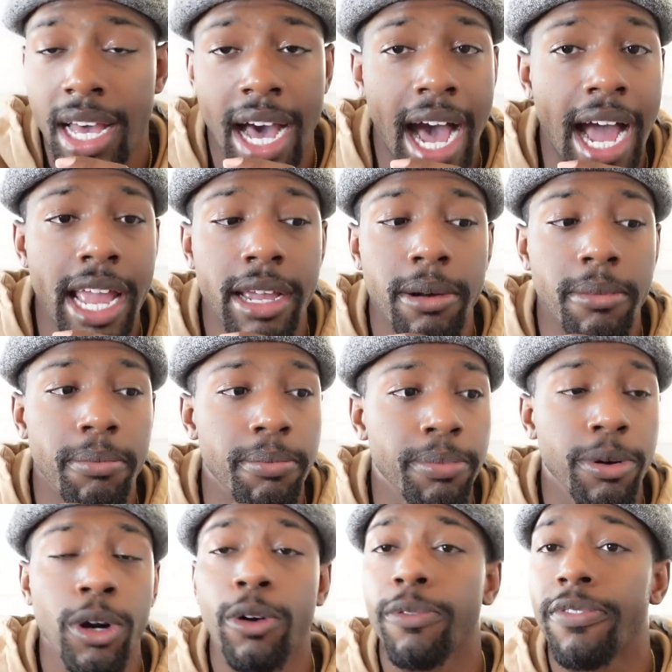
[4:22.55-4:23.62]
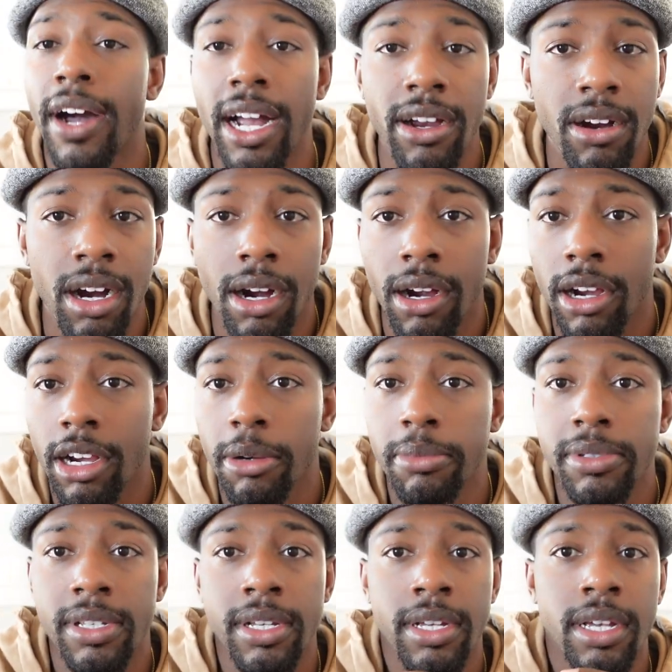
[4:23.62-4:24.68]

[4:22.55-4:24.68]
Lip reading: I am pro firearms.